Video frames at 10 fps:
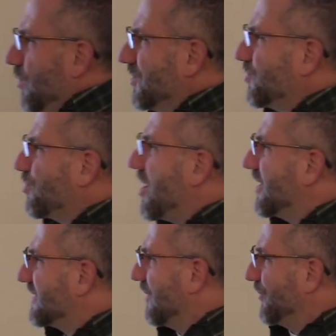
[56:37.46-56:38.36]
there was a
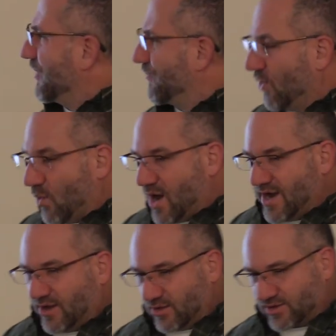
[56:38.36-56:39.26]
product out there for a
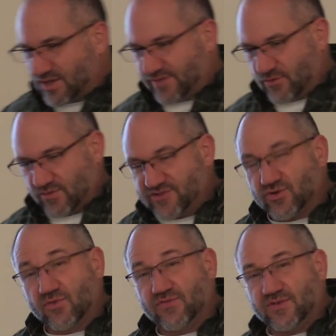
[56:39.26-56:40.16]
while, kind of a
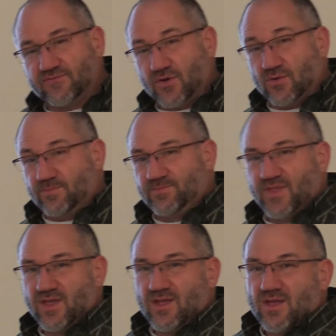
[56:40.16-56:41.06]
retrofit foam,
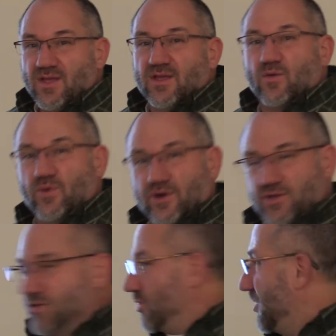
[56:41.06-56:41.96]
where
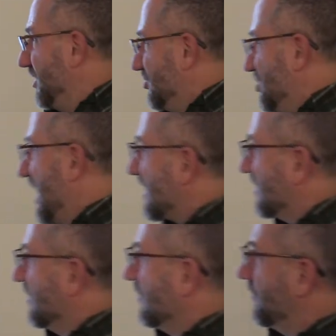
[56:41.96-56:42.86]
you could inject